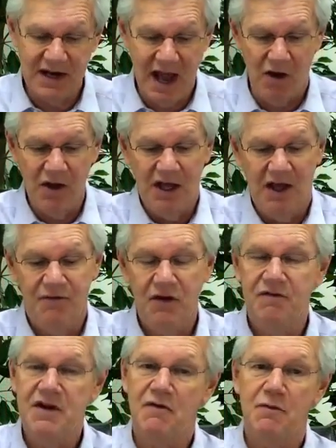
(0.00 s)
Now, if
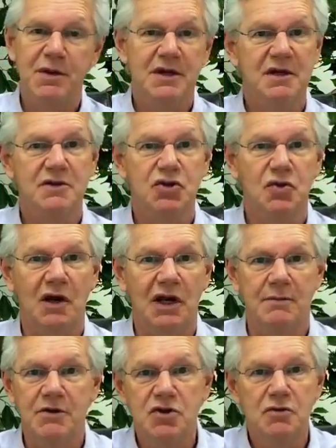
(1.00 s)
you've never bitten into a lemon,